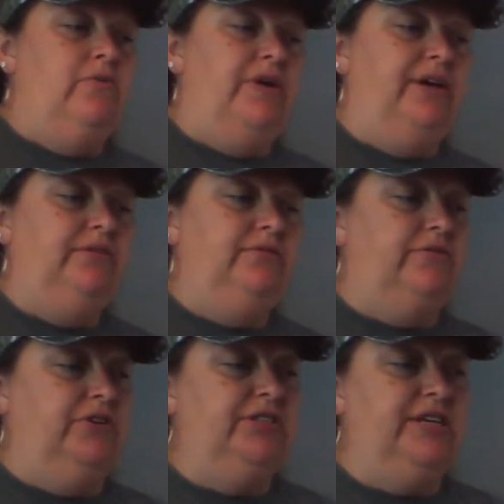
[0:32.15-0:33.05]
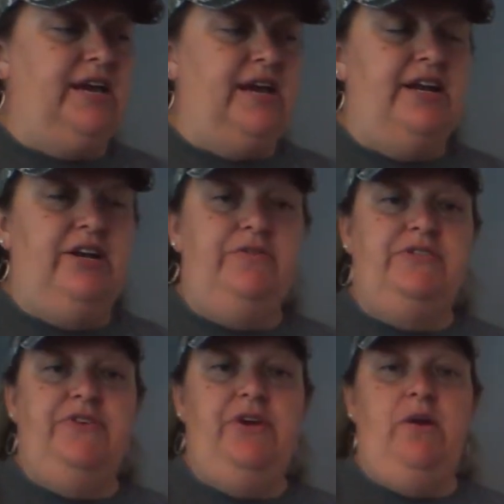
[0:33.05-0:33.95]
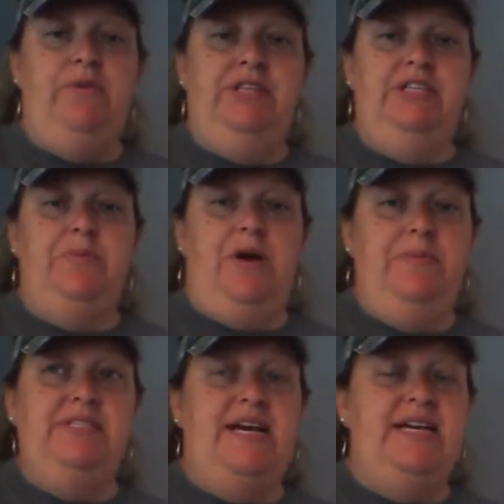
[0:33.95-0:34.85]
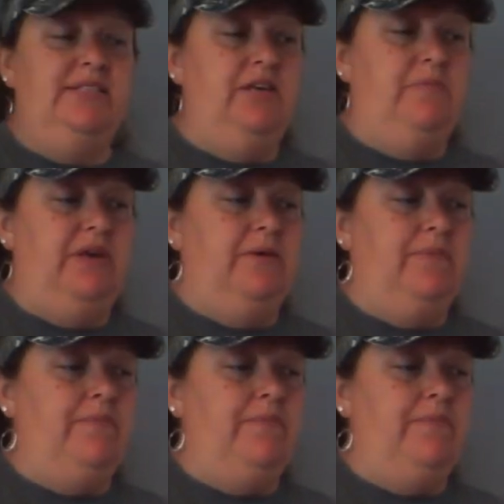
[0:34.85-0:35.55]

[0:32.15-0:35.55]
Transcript: Well, first thing I got to do is figure out what this problem is asking me.